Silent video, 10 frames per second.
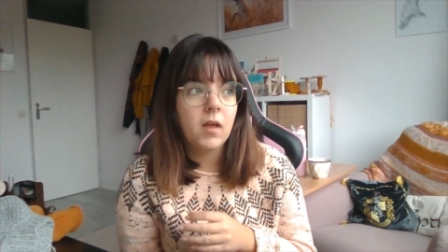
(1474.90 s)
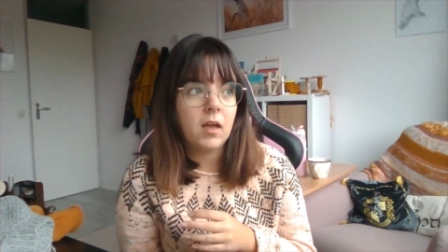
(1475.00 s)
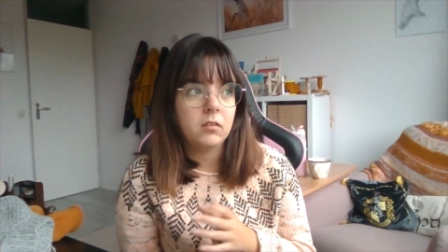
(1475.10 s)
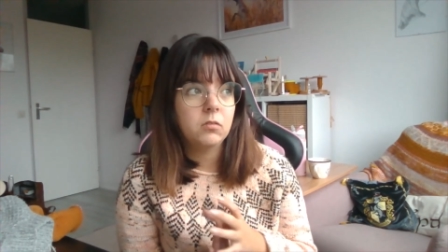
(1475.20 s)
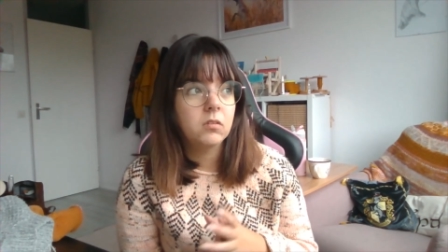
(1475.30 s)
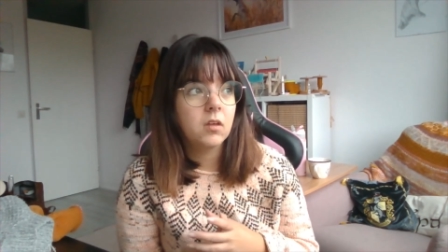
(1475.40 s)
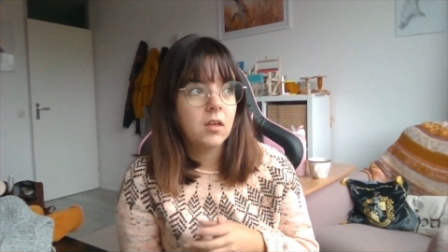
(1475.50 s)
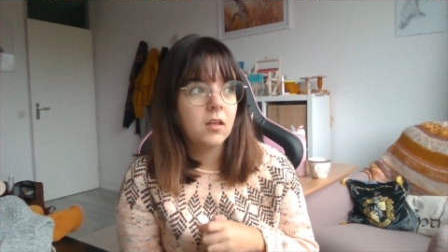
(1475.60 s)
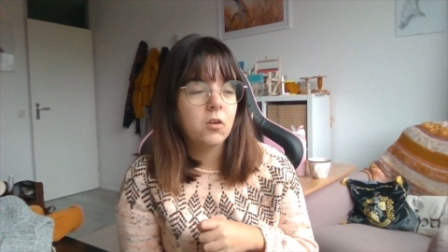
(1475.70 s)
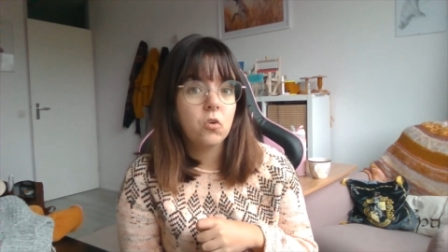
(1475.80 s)
has
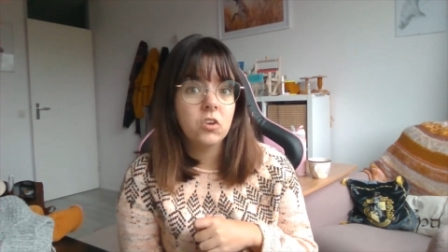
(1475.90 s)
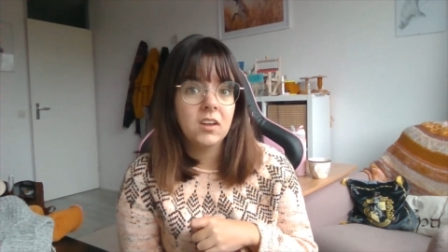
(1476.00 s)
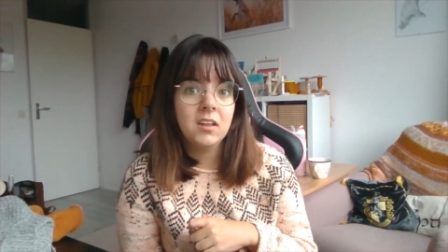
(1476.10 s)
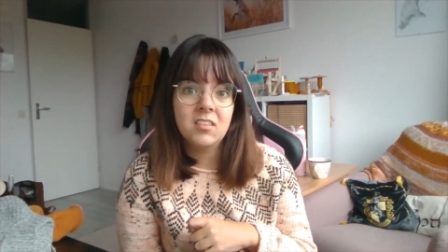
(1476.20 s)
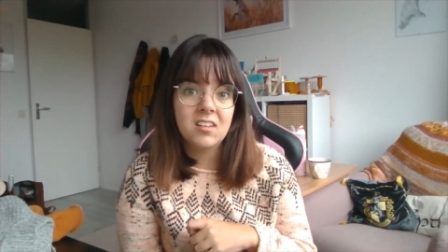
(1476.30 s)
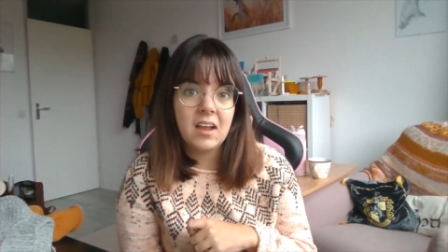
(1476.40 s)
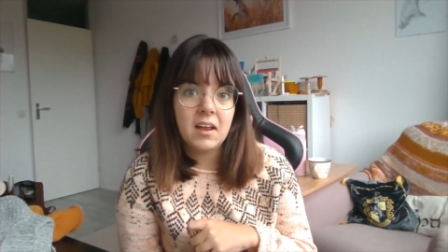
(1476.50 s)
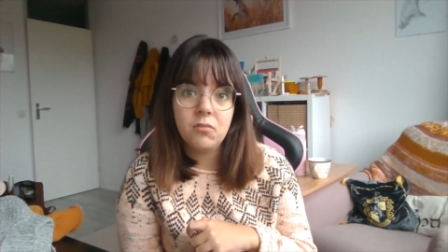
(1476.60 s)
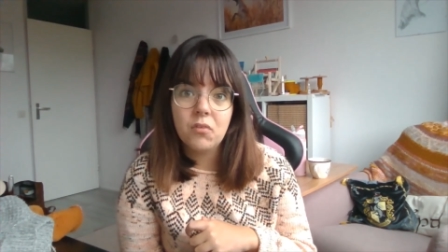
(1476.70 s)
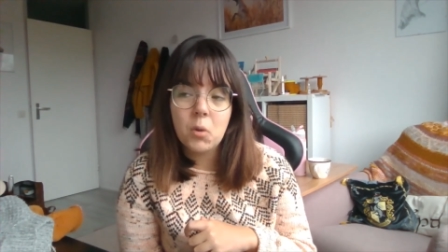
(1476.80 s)
gotten its
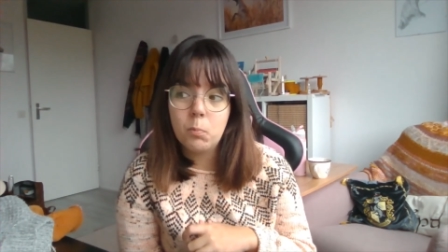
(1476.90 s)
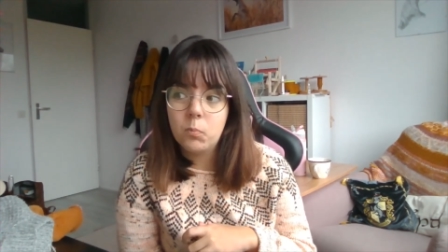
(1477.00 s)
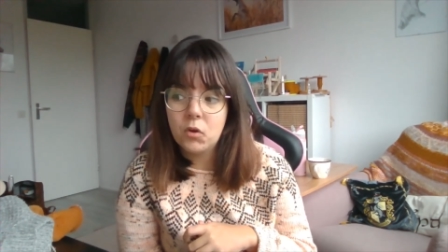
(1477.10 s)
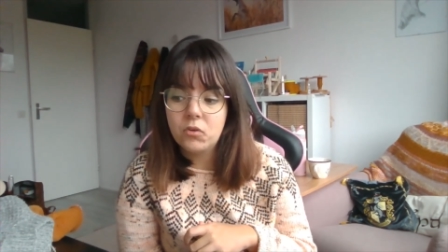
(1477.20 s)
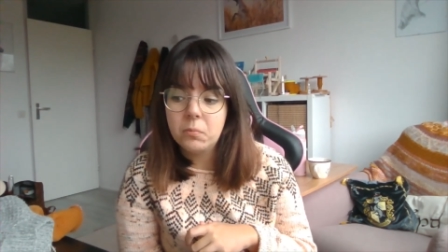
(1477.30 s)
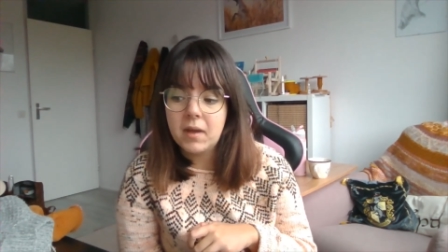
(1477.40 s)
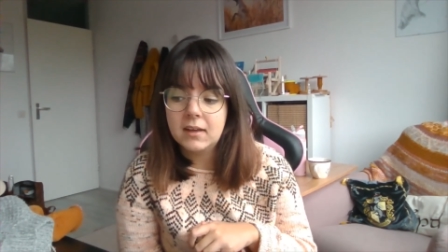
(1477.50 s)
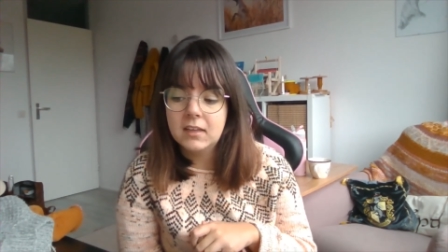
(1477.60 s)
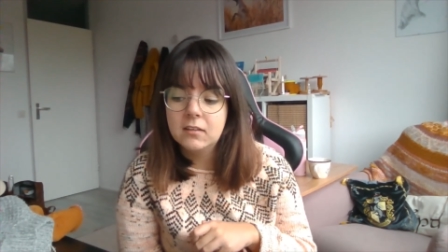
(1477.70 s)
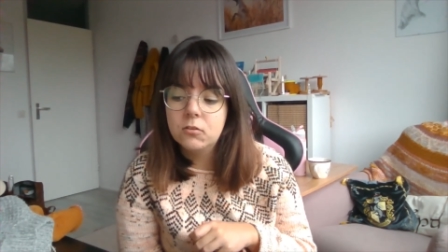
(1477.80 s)
life blown
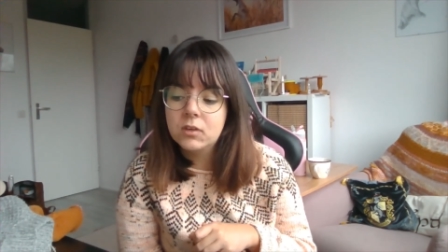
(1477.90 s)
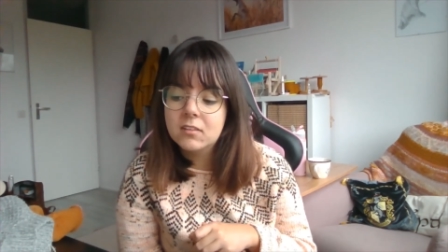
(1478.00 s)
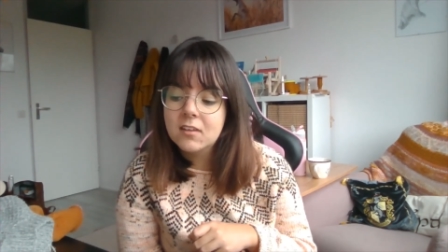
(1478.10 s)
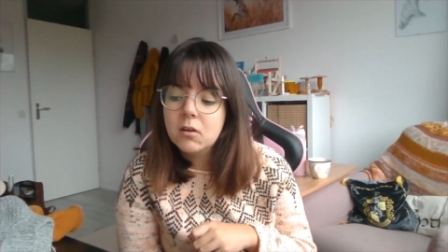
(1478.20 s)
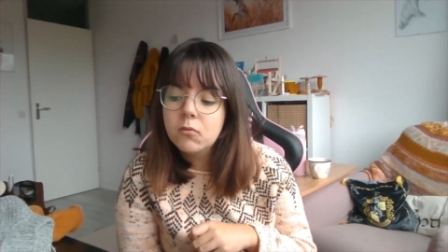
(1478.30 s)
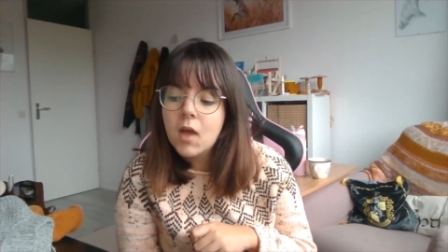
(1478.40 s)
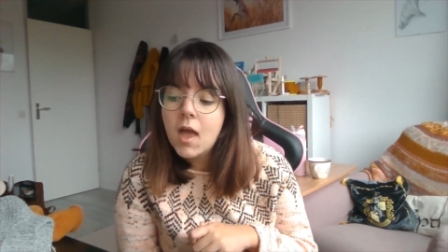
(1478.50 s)
back into itself.